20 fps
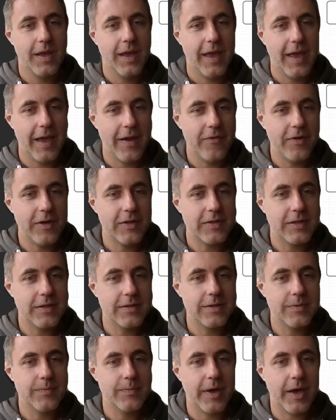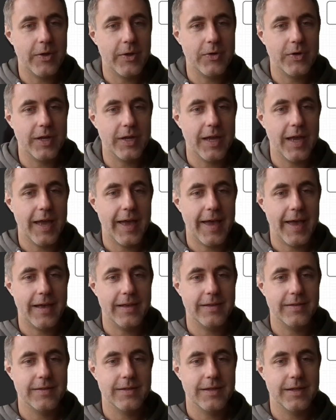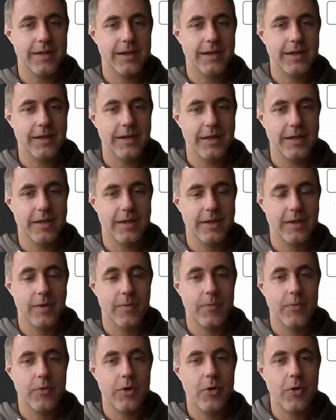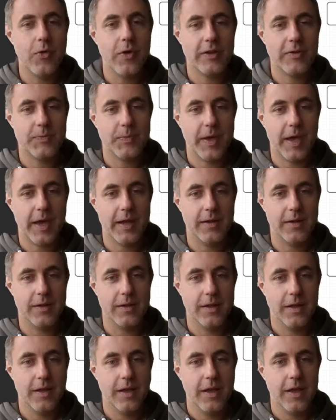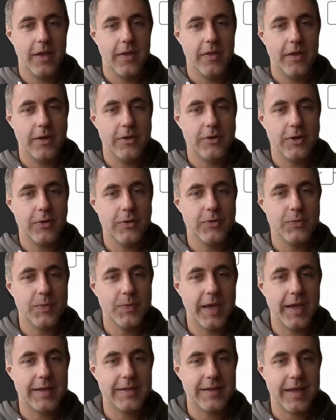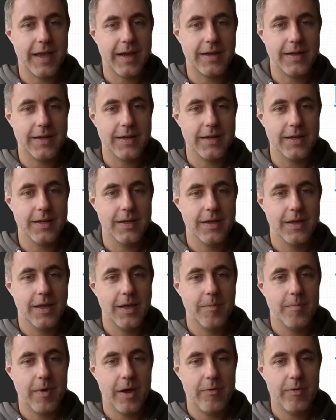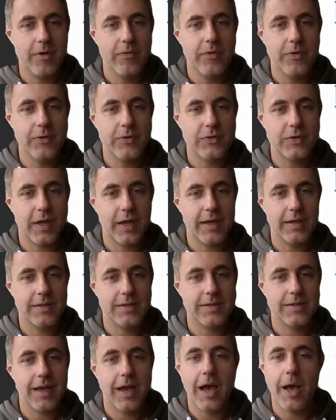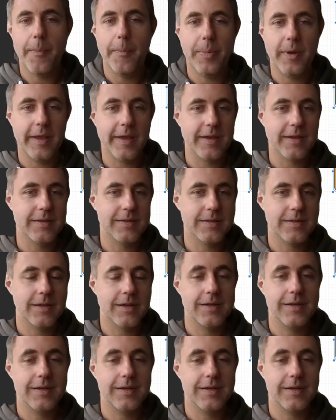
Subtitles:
every system boundary has little progress panel that shows me exactly my review states, uplinks,